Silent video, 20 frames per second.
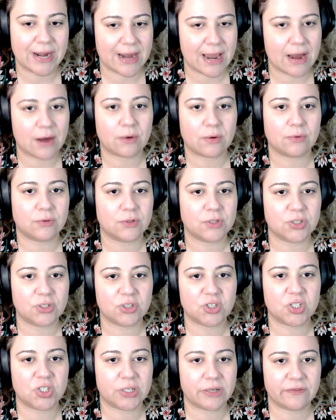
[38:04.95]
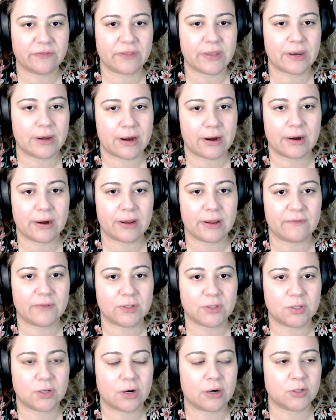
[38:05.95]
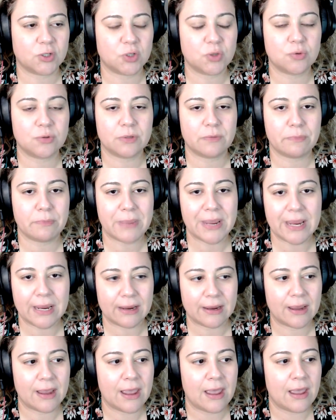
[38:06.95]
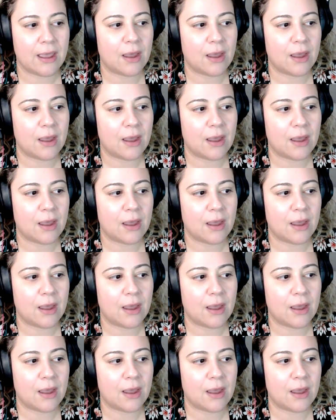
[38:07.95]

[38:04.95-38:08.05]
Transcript: right now to shift the narrative and start choosing me